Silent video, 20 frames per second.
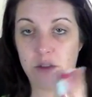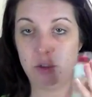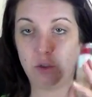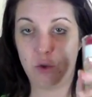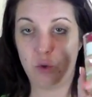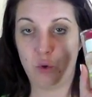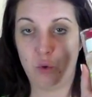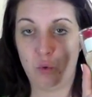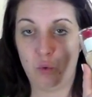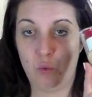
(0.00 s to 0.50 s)

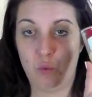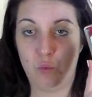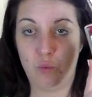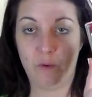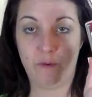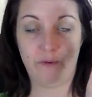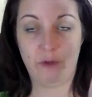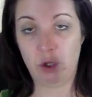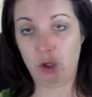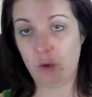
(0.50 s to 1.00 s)
do
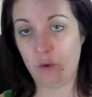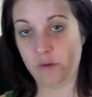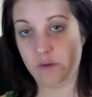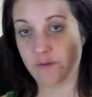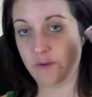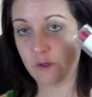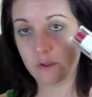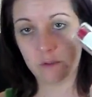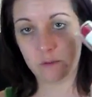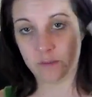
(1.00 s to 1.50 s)

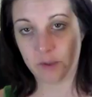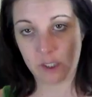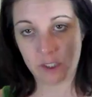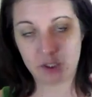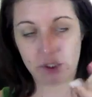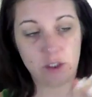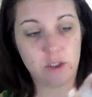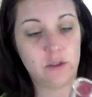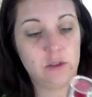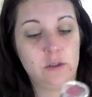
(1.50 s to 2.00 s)
reviews, first
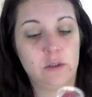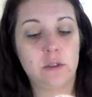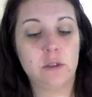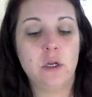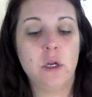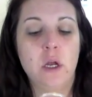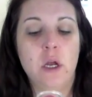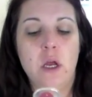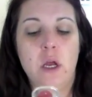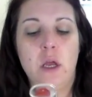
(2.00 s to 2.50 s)

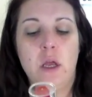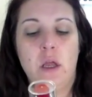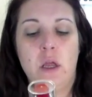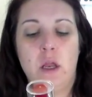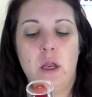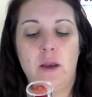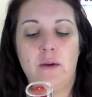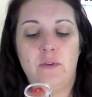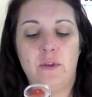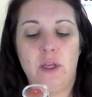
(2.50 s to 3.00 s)
impressions,
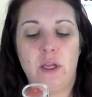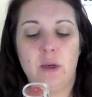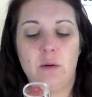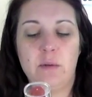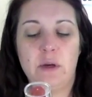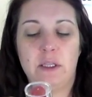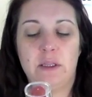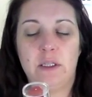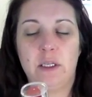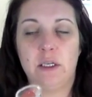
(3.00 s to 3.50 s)
and everything
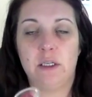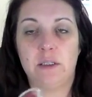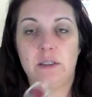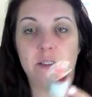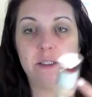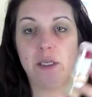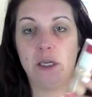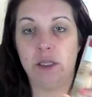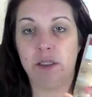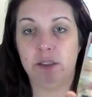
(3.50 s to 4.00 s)
about
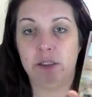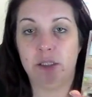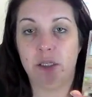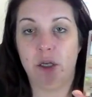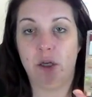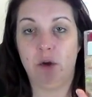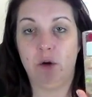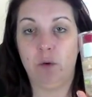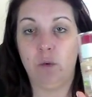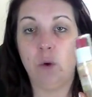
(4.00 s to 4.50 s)
this, and
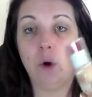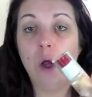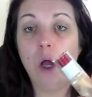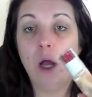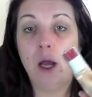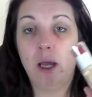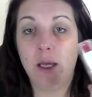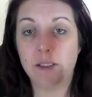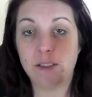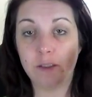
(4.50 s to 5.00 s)
so
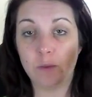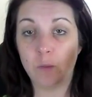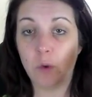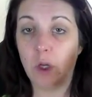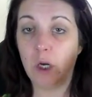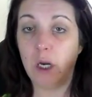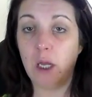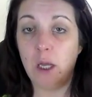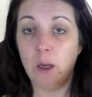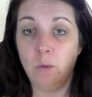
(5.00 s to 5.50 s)
I said,
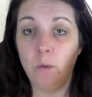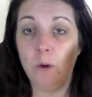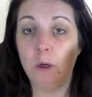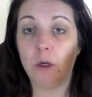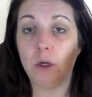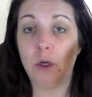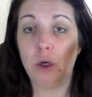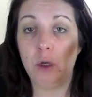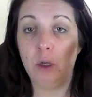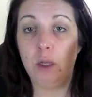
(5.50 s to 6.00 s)
well, I
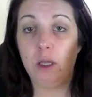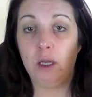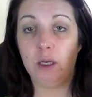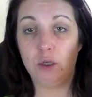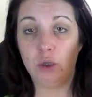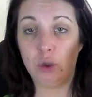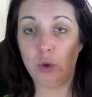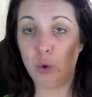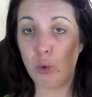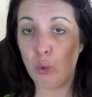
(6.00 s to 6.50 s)
want to do
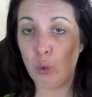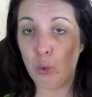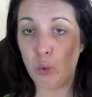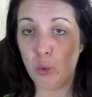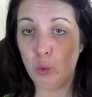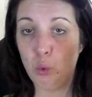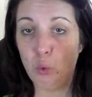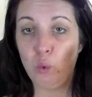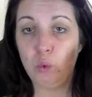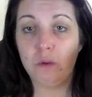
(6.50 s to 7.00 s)
that
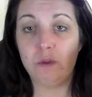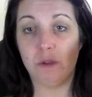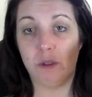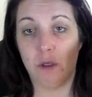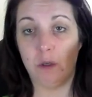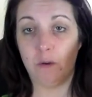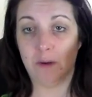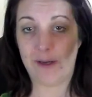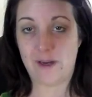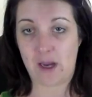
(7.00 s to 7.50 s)
too,
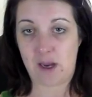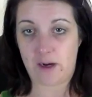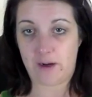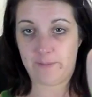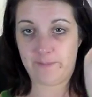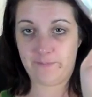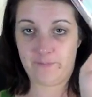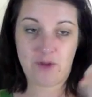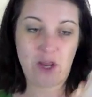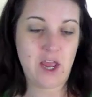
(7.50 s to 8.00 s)
so I got
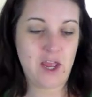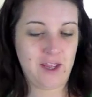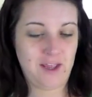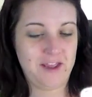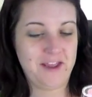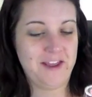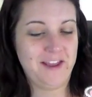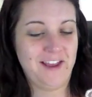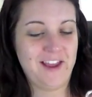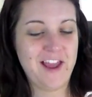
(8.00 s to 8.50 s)

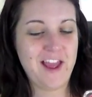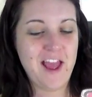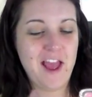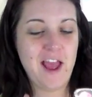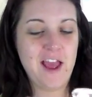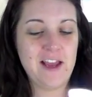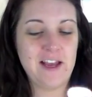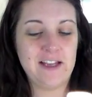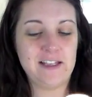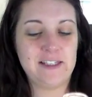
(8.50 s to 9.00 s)
it.
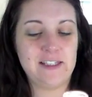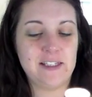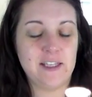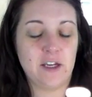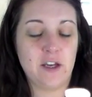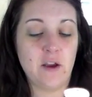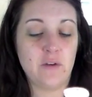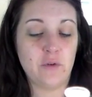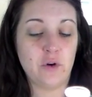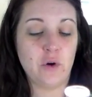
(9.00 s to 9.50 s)
It's
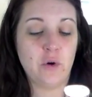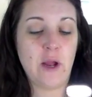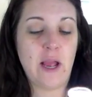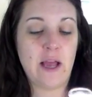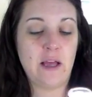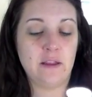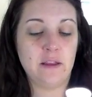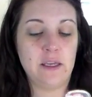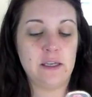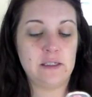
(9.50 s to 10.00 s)
the CoverGirl
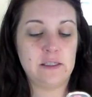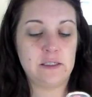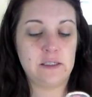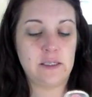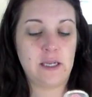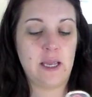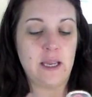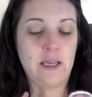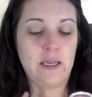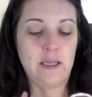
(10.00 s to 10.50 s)
Outlast
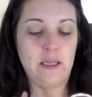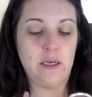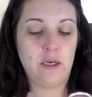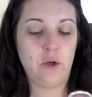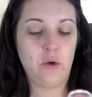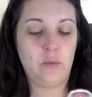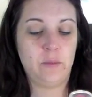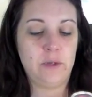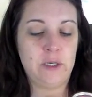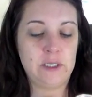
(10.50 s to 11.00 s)
Stay
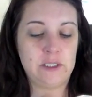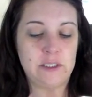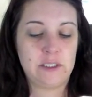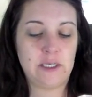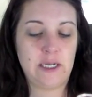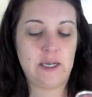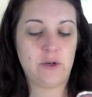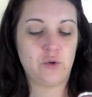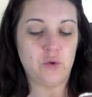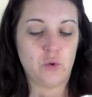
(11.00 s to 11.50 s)
Luminous
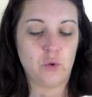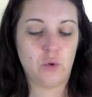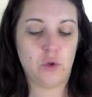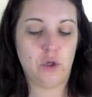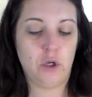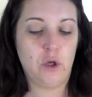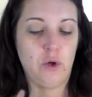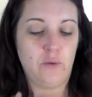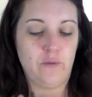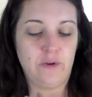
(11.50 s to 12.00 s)
Natural
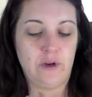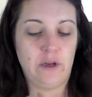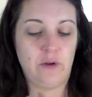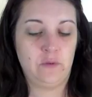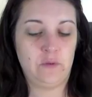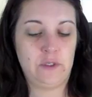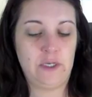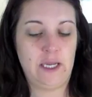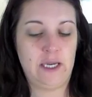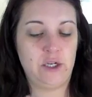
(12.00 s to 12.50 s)
Glow
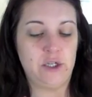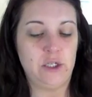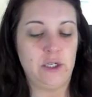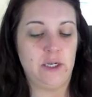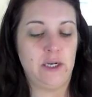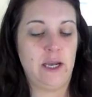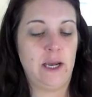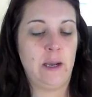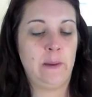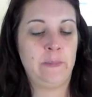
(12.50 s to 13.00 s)

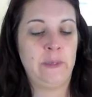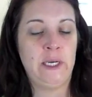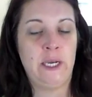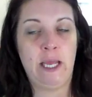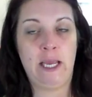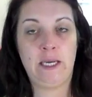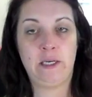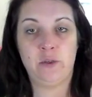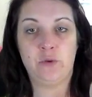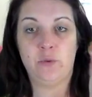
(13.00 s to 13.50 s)
Foundation. I'm in
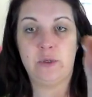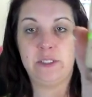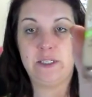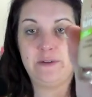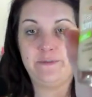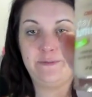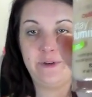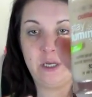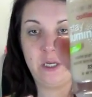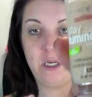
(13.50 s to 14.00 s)

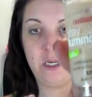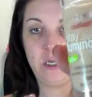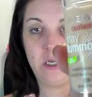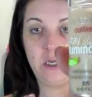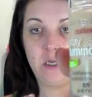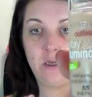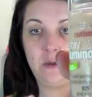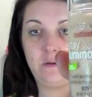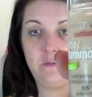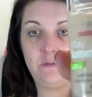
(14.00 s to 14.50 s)

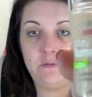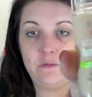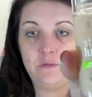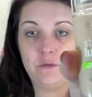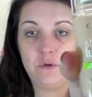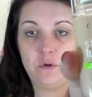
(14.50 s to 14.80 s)
825.